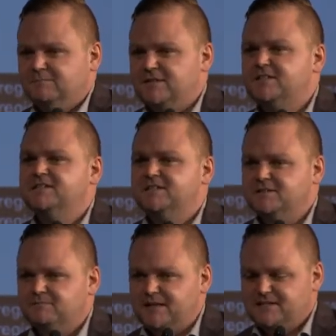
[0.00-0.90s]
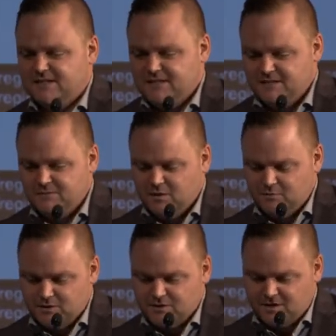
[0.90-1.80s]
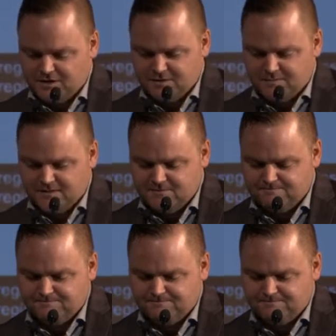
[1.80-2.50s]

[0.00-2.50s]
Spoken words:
but this is basically what we're talking about.